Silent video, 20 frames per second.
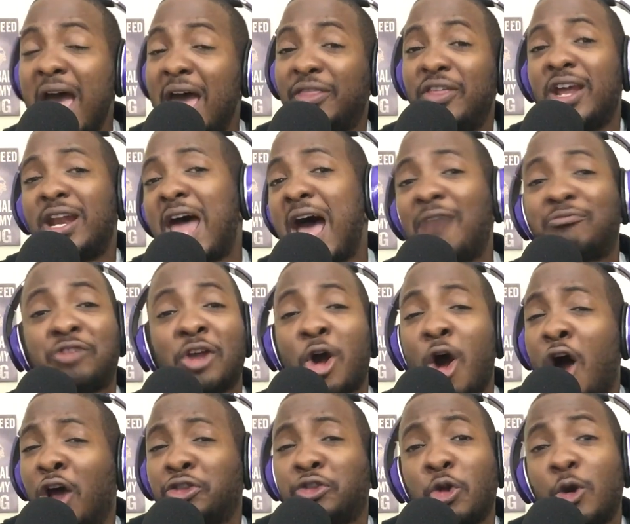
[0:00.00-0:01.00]
And then after
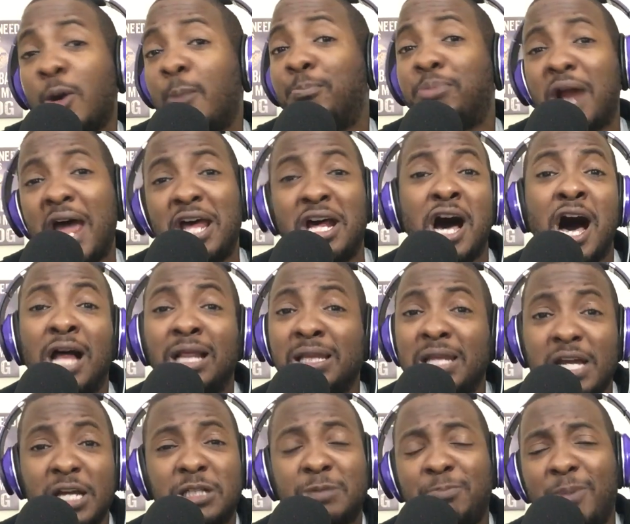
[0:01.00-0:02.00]
going through the Brett
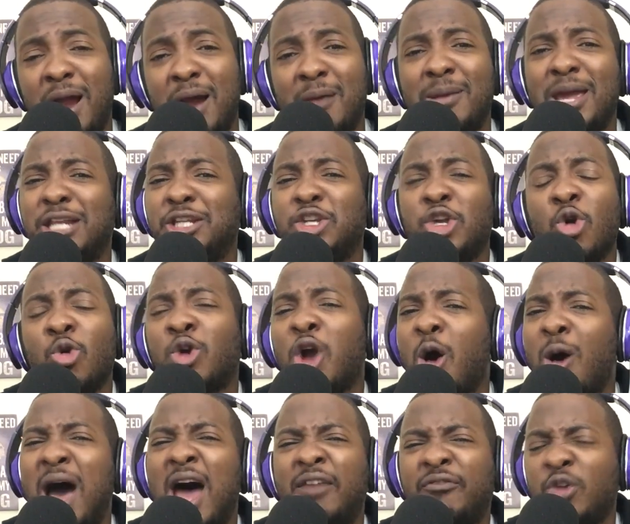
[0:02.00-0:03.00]
Hundley experiment, you
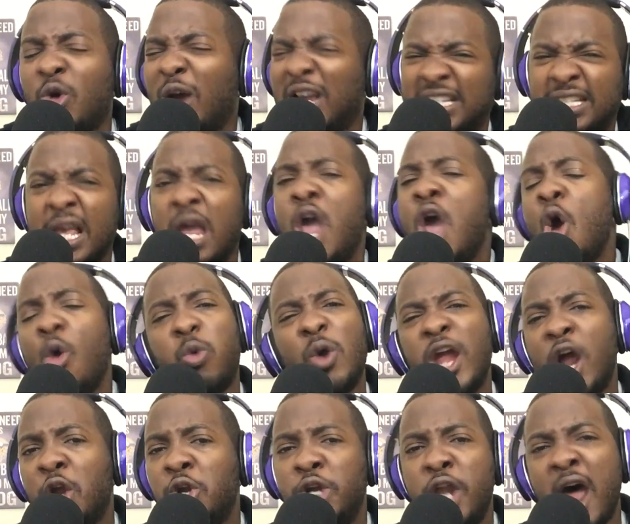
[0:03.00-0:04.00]
go out of your way and say,
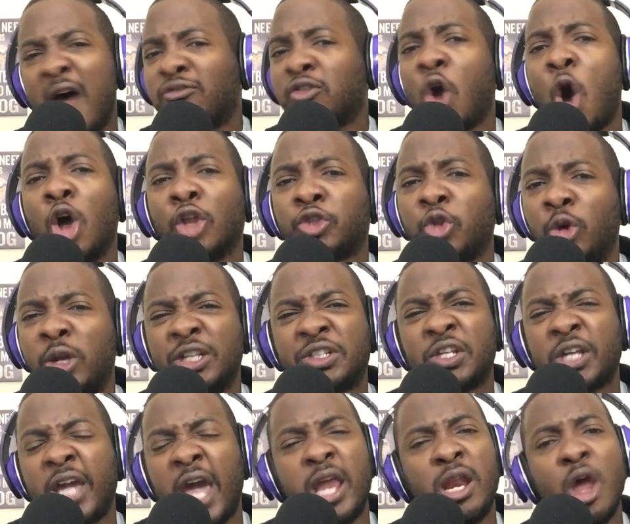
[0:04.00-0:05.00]
we are never going through
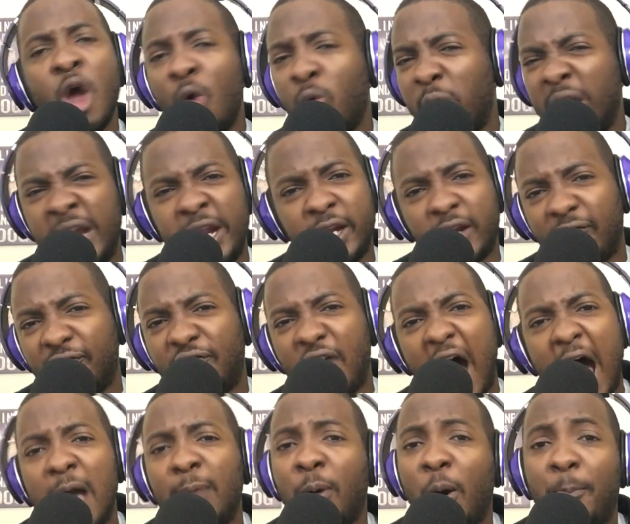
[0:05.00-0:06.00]
this again. We need a
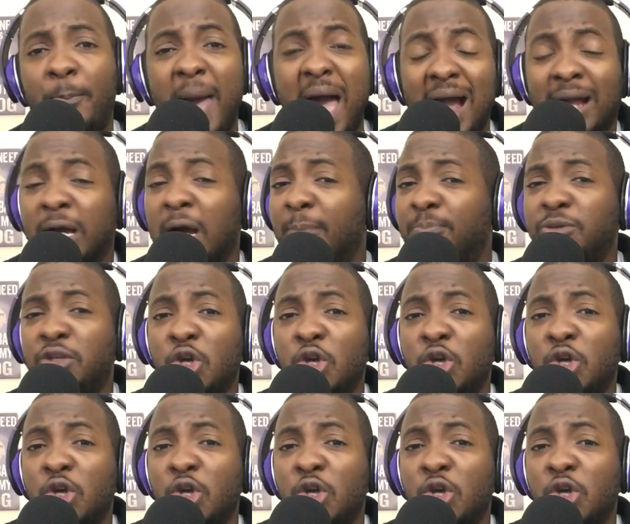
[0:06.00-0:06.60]
viable backup.